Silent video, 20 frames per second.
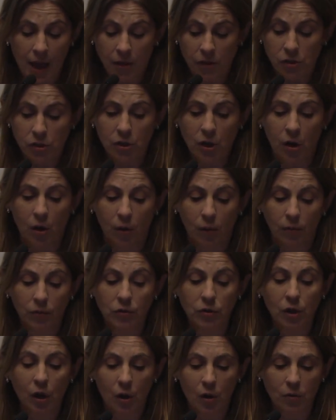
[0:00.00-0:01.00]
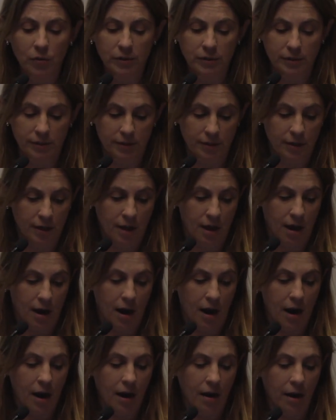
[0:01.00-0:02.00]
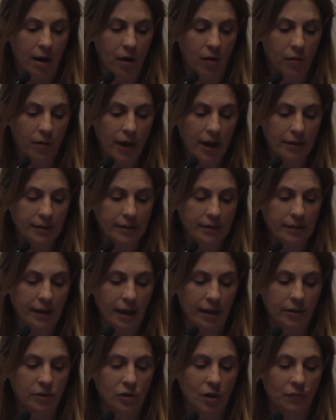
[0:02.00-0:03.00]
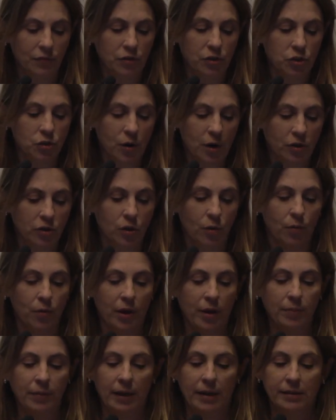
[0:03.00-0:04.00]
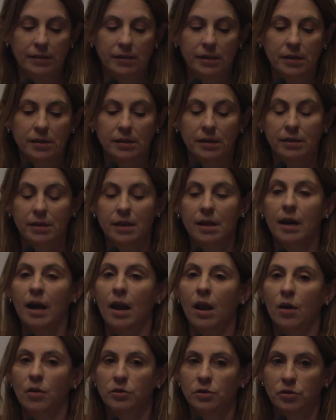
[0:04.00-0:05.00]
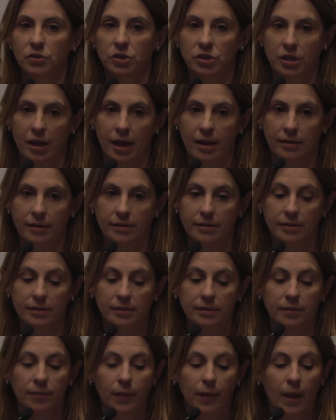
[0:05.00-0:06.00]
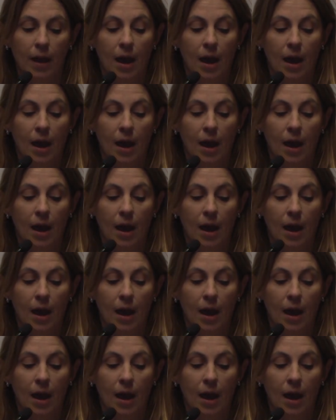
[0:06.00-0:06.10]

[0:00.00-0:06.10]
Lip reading: So those are already signs of structural brain plasticity in callosogenesis.